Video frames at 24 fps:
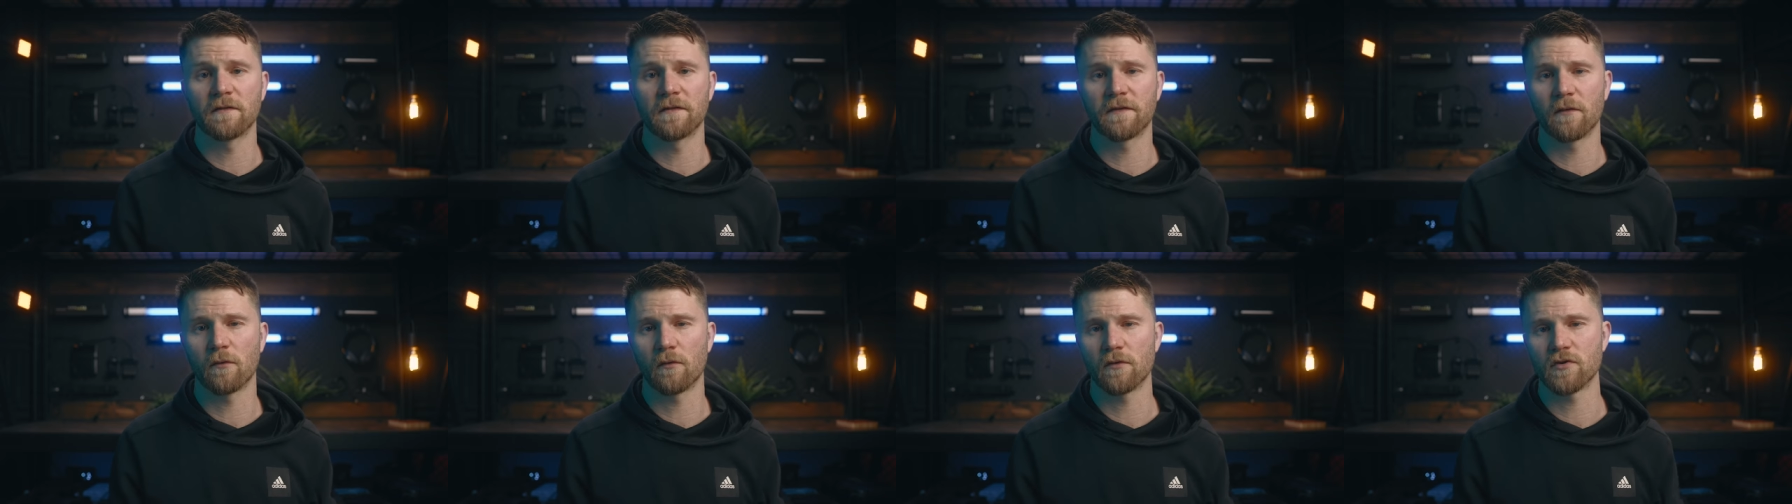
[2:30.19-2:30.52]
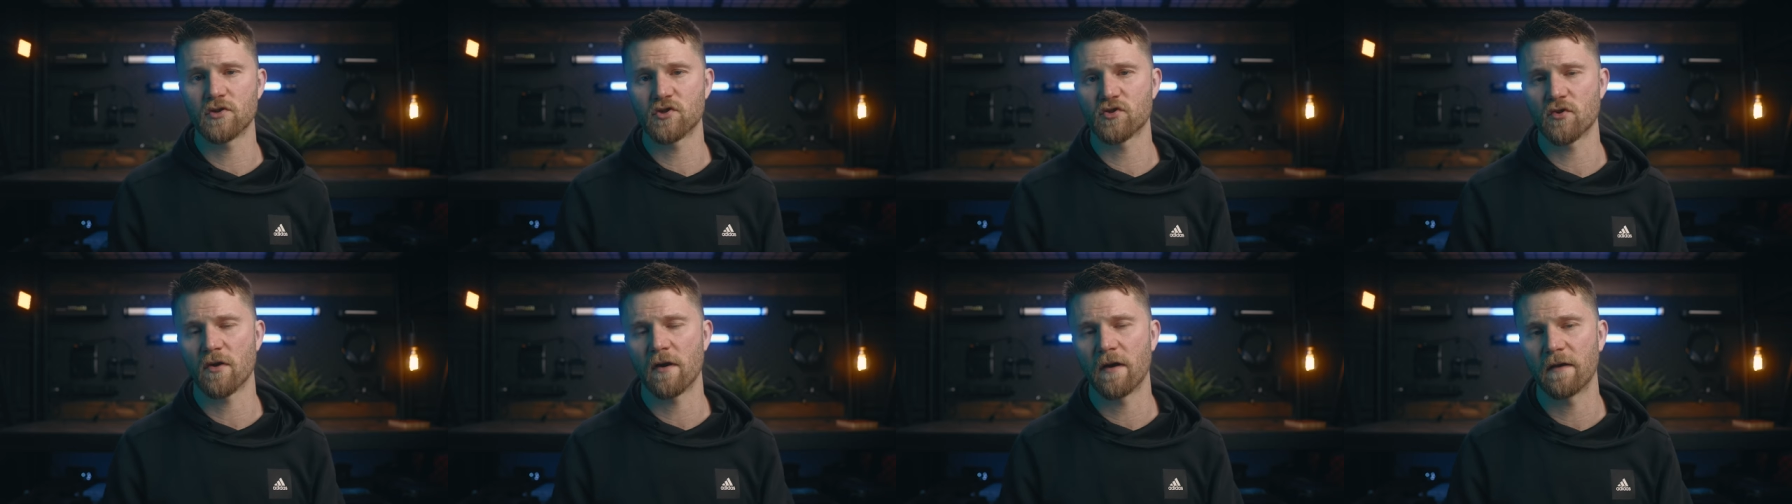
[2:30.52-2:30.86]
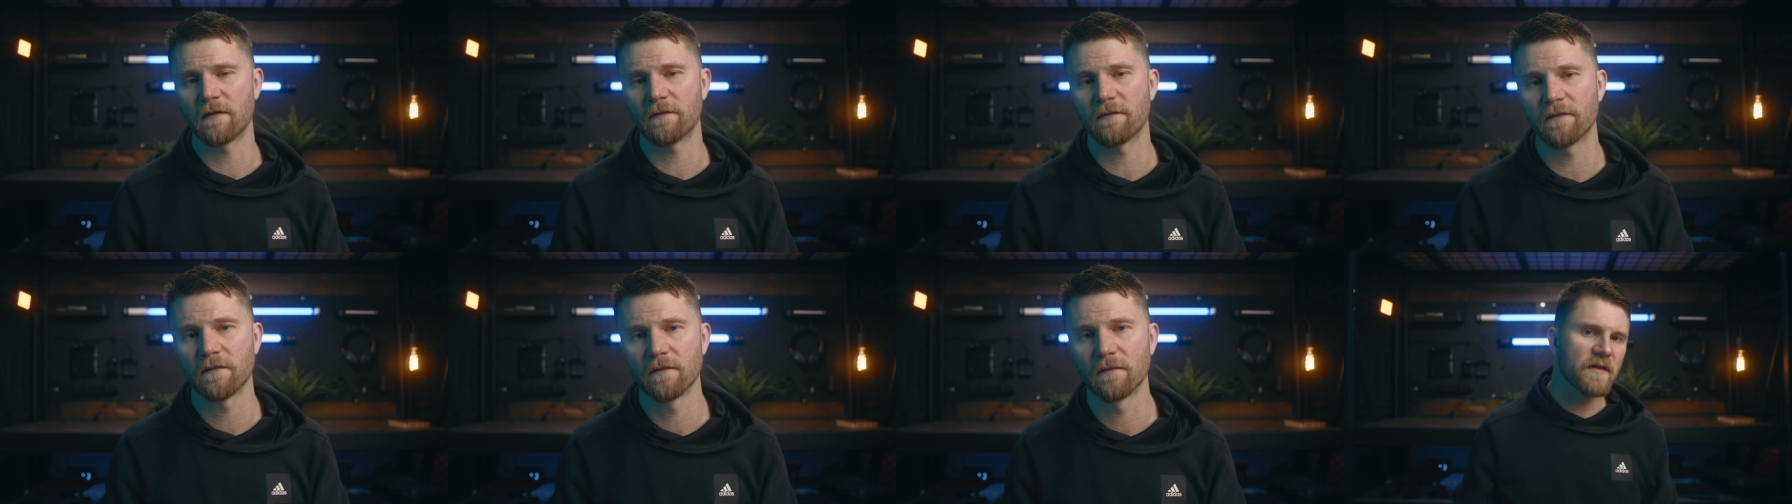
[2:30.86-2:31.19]
storage
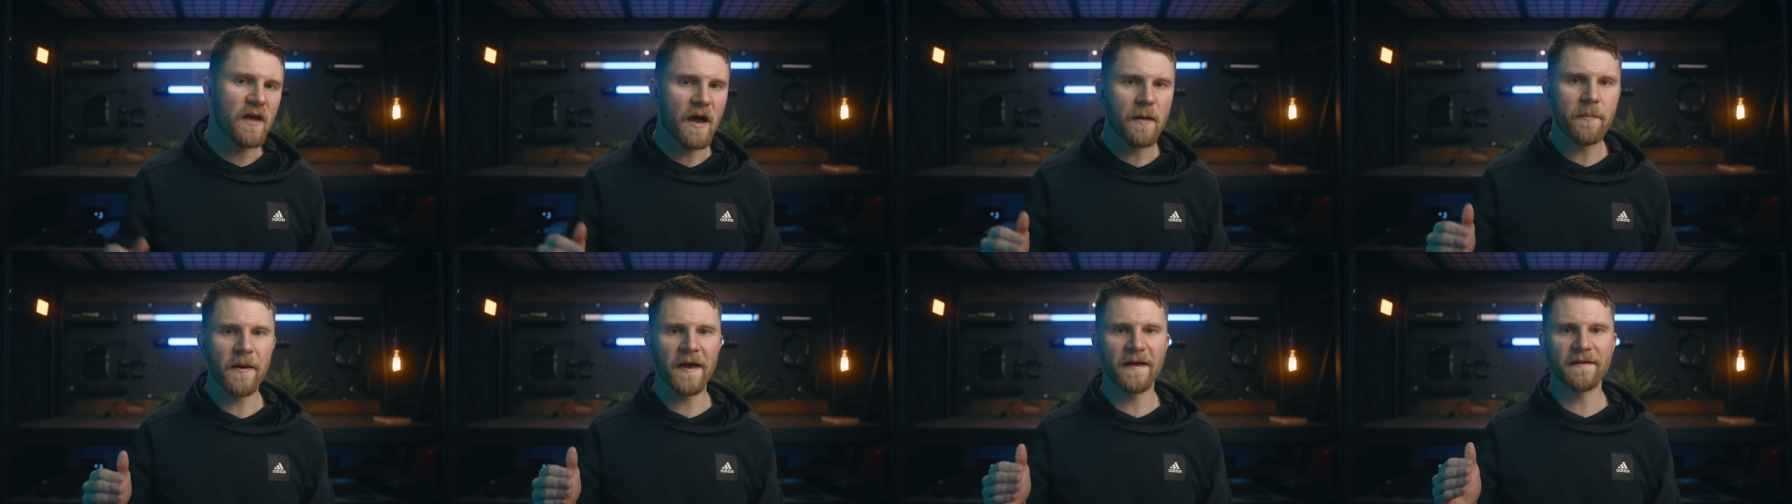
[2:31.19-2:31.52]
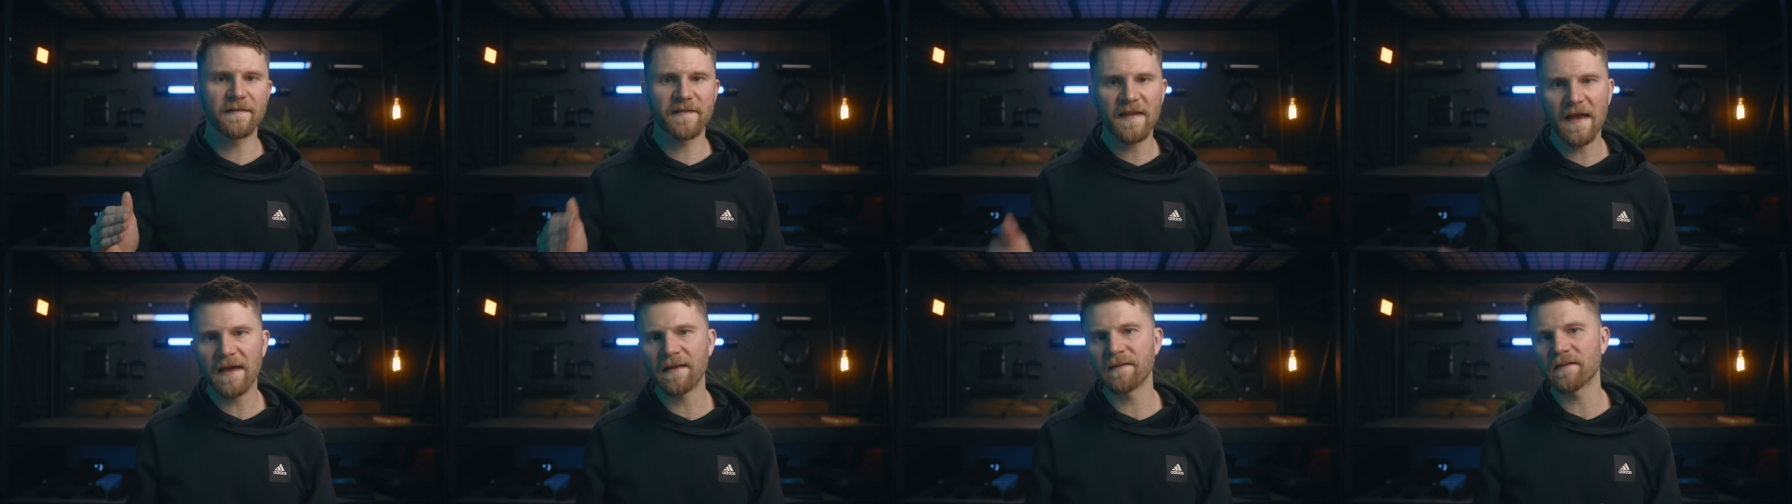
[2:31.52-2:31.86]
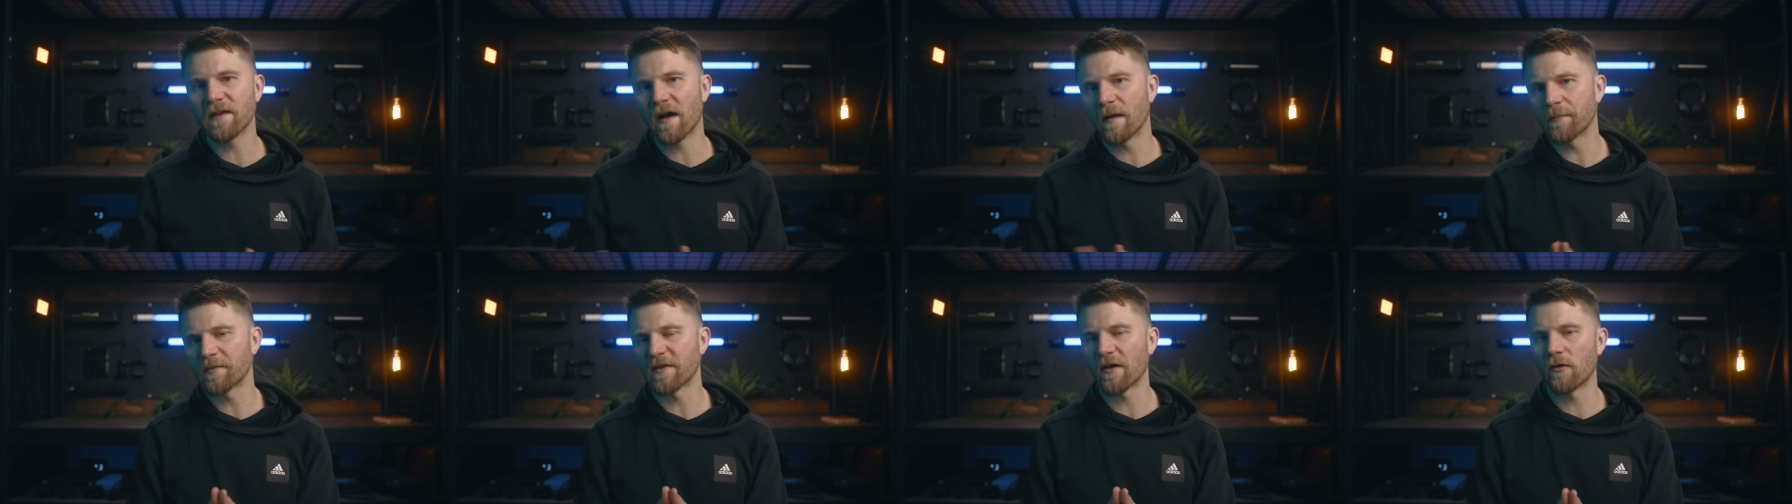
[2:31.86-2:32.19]
drive. The iPad 10
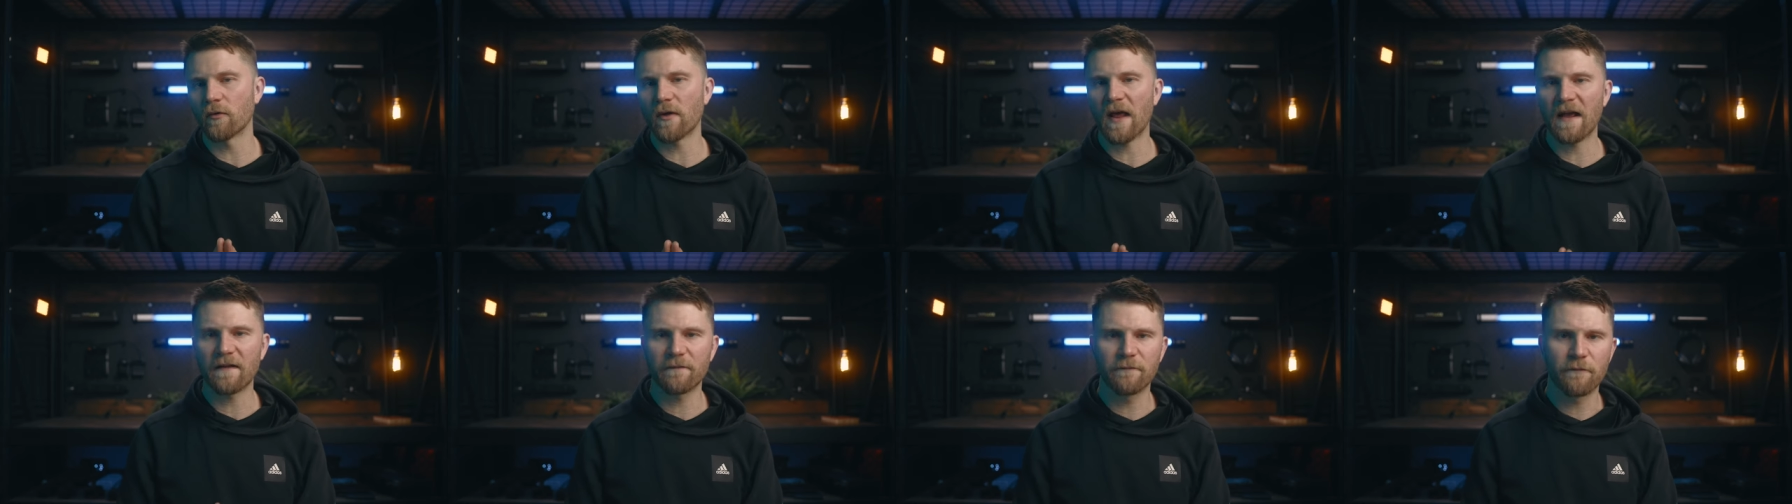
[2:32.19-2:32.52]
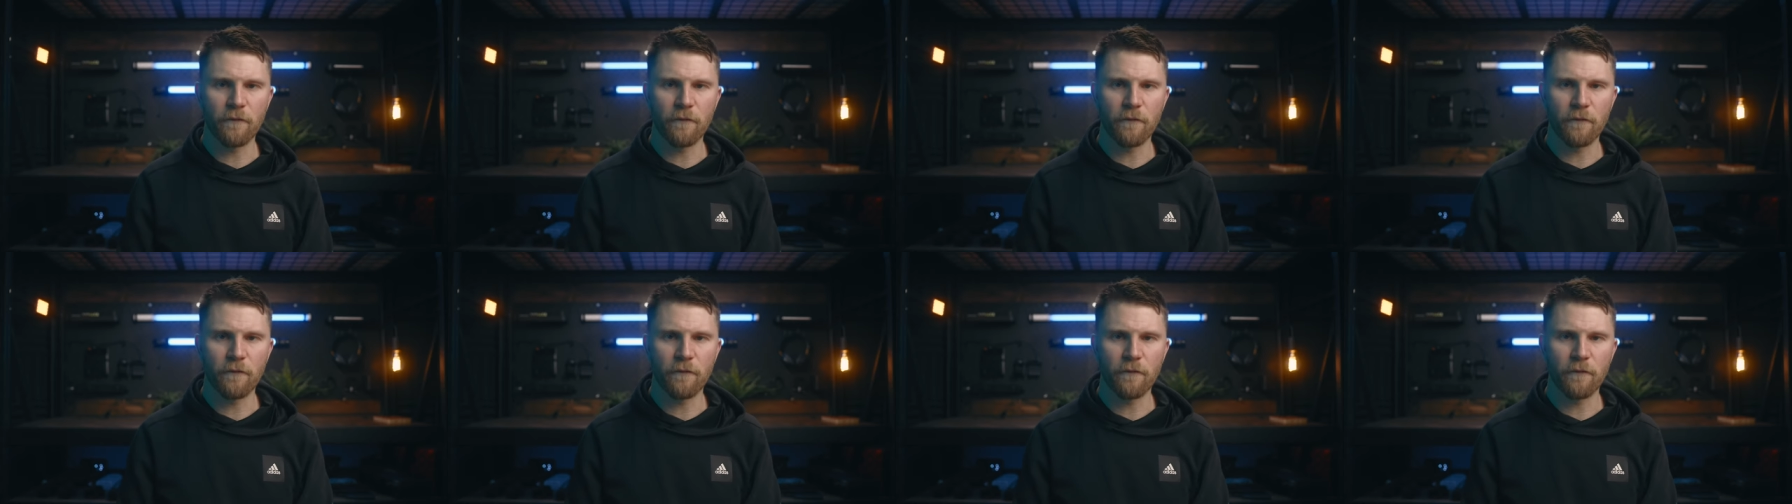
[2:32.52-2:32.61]
tops out at